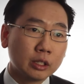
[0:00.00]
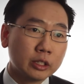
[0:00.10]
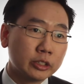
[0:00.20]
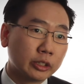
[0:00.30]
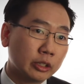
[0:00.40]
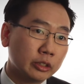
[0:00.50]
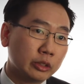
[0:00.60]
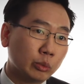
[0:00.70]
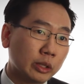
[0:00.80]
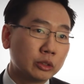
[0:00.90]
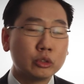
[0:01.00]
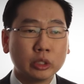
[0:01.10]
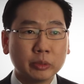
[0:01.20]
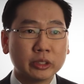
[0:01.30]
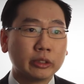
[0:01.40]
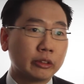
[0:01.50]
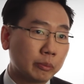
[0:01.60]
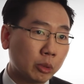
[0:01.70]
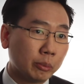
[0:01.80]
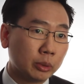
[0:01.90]
This occurs in 1 to 3% of the
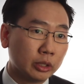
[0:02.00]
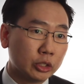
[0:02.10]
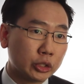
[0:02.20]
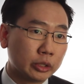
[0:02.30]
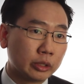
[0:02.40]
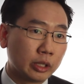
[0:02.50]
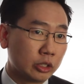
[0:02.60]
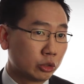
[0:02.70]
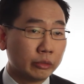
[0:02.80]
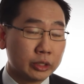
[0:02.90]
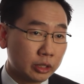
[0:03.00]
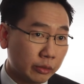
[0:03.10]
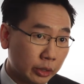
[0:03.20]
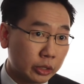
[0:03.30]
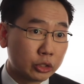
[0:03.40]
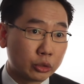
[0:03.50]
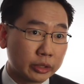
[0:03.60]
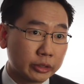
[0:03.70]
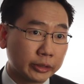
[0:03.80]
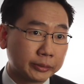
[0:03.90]
population and is obviously very
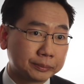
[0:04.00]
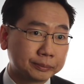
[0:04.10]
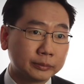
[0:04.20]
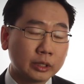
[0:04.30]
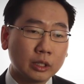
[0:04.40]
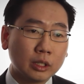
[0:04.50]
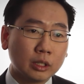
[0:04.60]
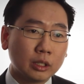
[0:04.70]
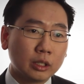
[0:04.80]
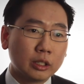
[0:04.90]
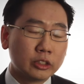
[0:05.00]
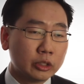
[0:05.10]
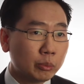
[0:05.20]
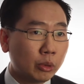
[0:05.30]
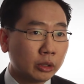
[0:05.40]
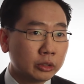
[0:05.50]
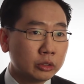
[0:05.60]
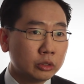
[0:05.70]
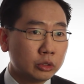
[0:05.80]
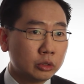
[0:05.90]
distressing. It's
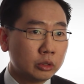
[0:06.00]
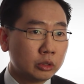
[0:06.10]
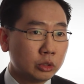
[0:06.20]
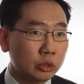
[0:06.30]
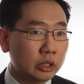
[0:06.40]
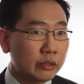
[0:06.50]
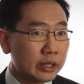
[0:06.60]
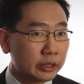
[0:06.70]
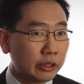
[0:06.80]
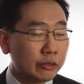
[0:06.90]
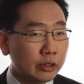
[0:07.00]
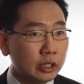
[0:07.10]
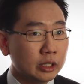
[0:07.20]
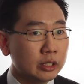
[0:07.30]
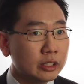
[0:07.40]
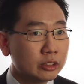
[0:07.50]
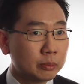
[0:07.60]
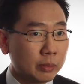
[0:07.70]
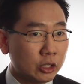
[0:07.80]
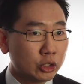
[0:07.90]
important to investigate further in these
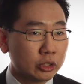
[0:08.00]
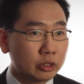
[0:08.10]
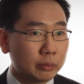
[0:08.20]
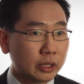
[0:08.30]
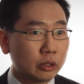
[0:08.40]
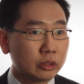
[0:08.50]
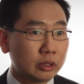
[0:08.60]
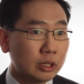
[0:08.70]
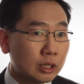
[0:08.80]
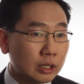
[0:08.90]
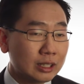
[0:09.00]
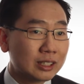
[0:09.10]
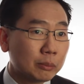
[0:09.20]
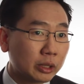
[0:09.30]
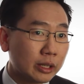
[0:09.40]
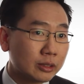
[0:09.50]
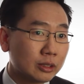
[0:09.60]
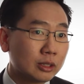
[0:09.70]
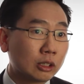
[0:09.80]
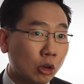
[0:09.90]
patients because in some
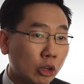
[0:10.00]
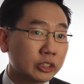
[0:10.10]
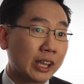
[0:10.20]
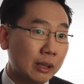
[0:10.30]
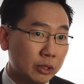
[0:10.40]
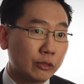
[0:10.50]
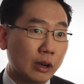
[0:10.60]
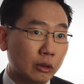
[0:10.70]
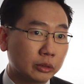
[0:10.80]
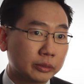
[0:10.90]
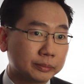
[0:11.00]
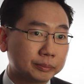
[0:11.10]
cases a cause can be found.